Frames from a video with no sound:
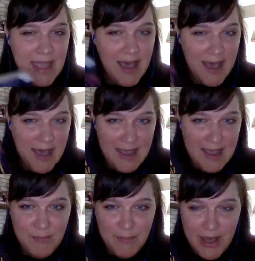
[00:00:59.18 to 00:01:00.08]
I
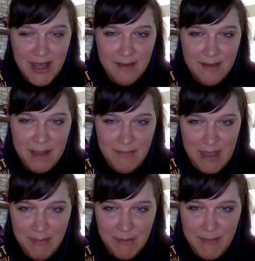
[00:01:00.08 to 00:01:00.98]
bought my
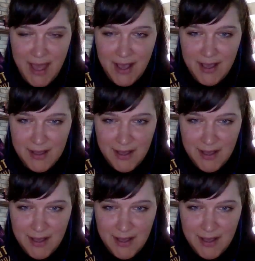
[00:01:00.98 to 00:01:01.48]
paperback